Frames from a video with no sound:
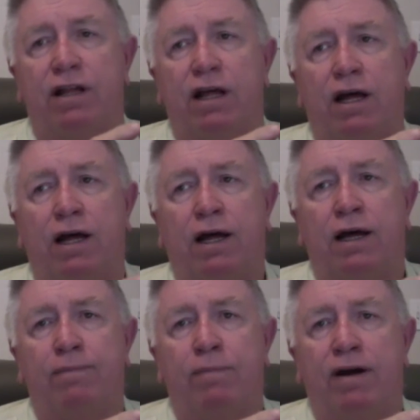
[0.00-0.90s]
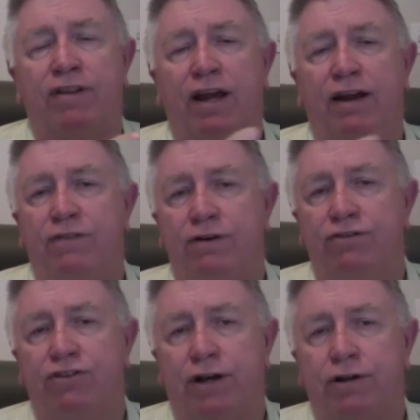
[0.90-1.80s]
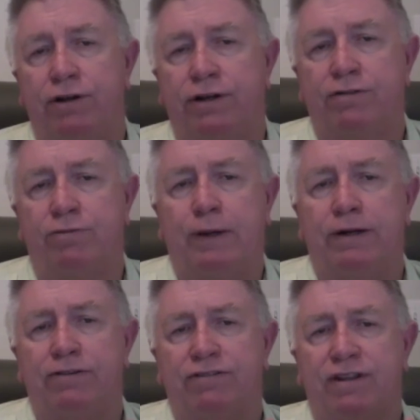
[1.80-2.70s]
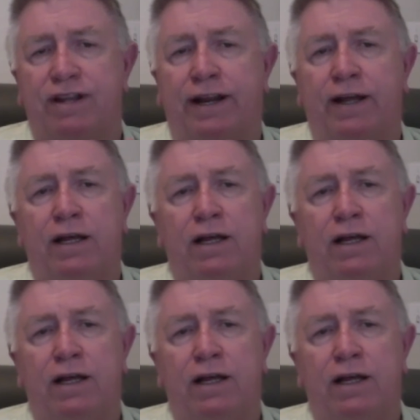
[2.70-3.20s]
of the adverse childhood experience study.